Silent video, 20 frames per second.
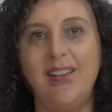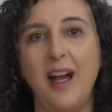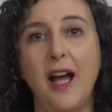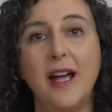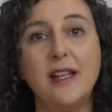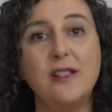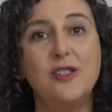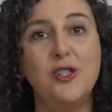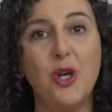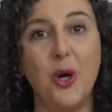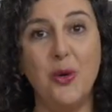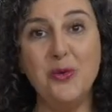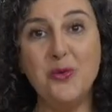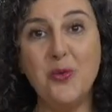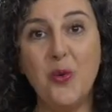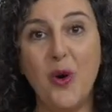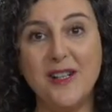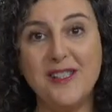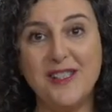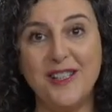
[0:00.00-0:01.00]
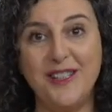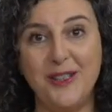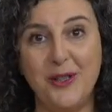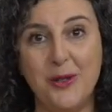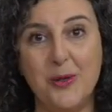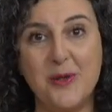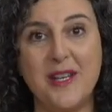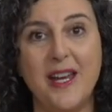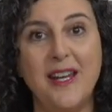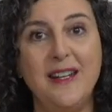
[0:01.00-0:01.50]
I don't want to
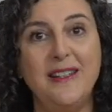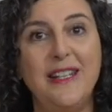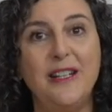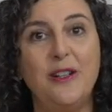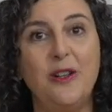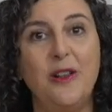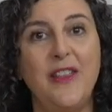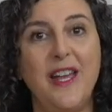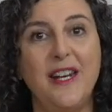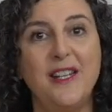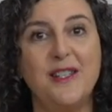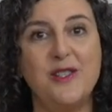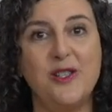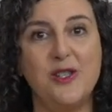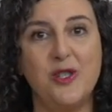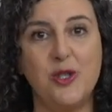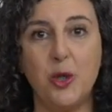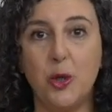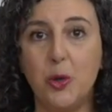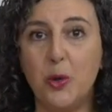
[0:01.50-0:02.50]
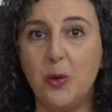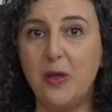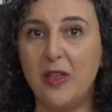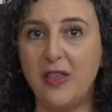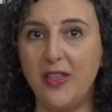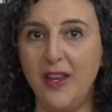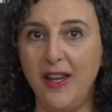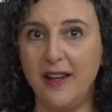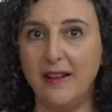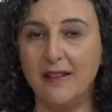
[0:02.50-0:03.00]
use a needle that is too
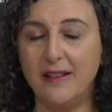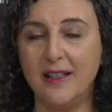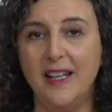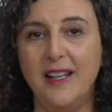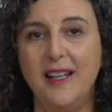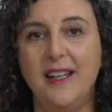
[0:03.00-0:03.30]
thin.